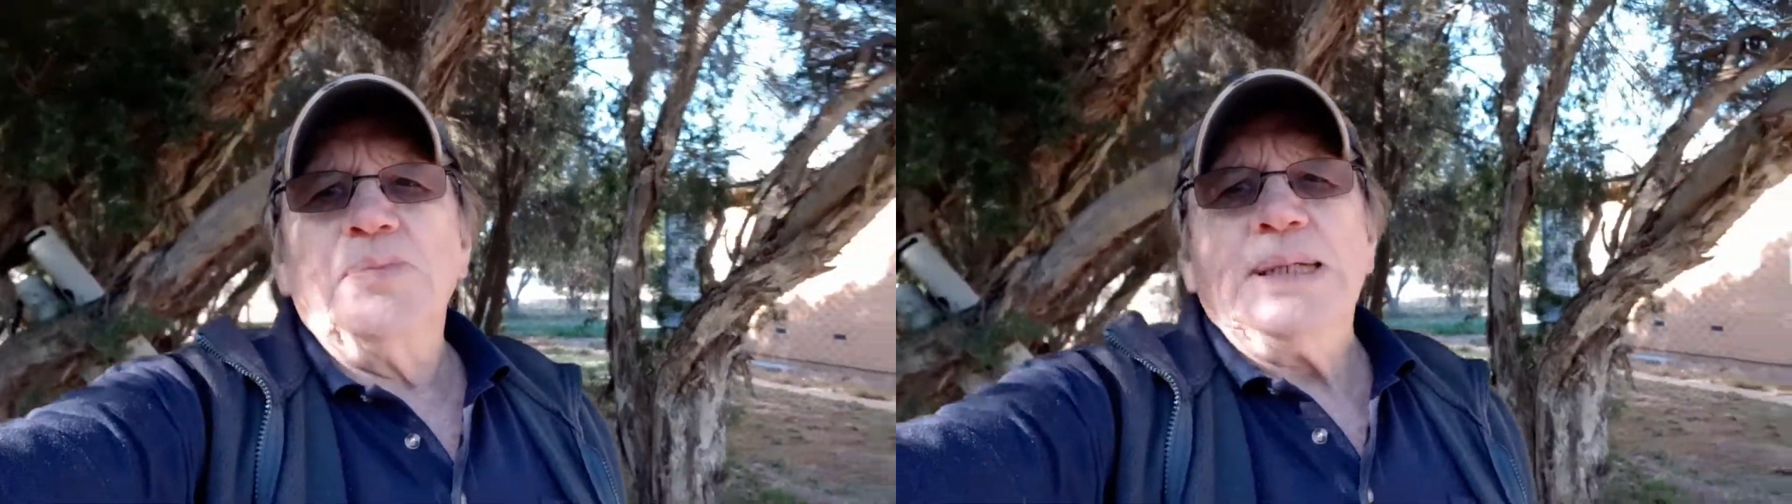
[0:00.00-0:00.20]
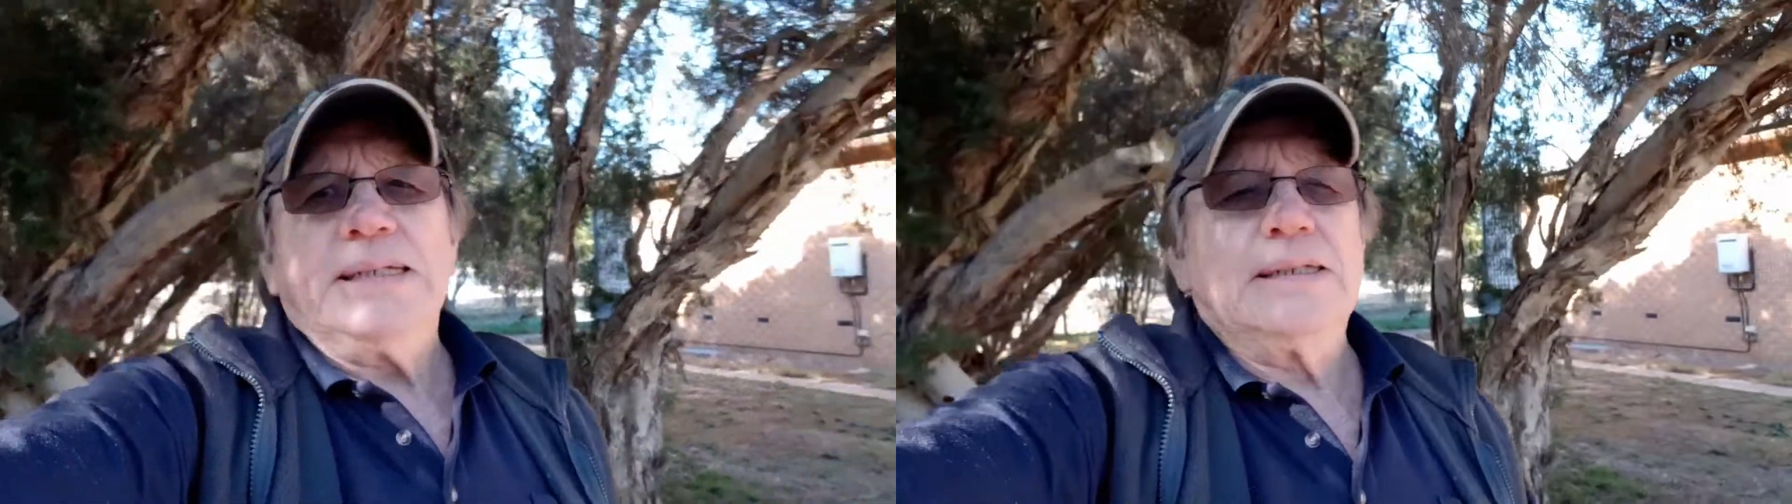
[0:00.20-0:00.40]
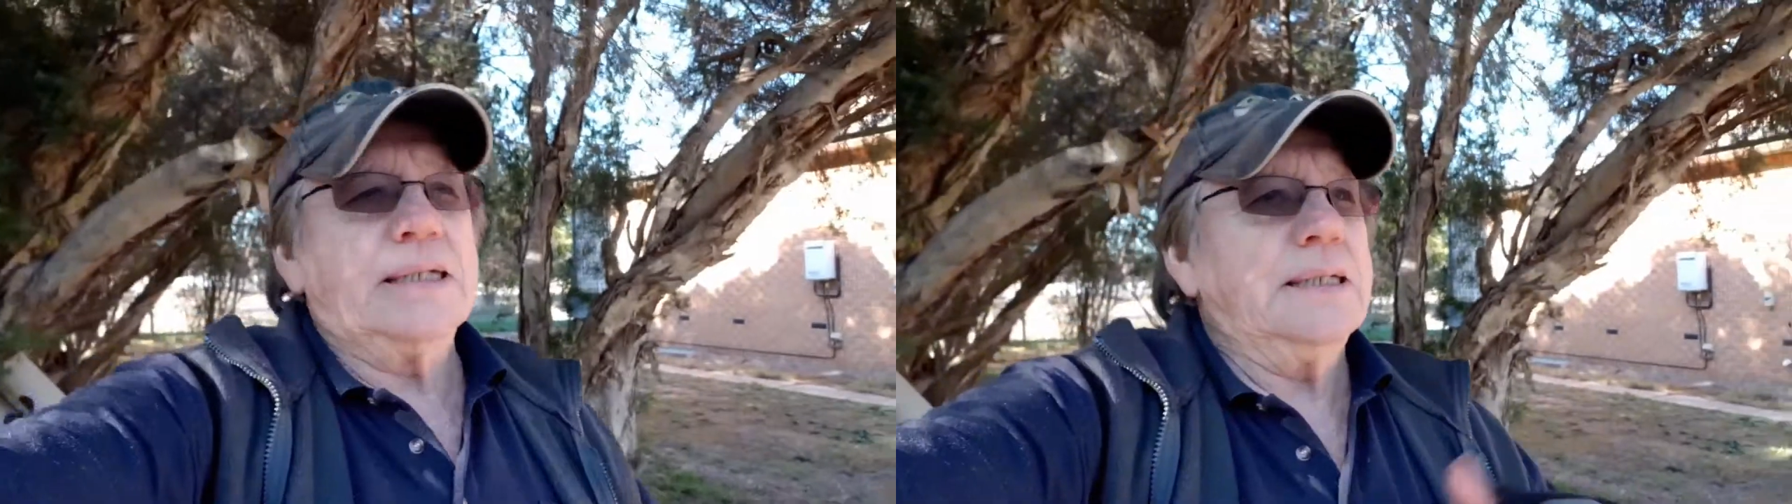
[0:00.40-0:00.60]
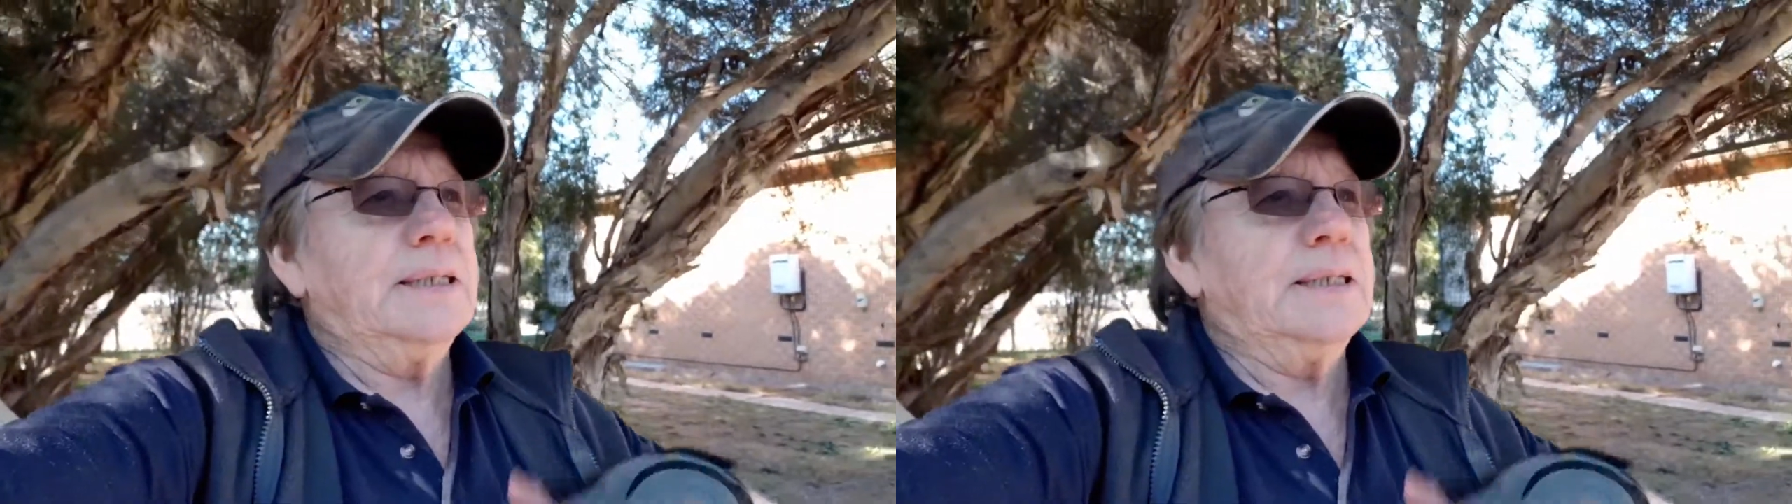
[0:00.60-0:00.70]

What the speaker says: bit,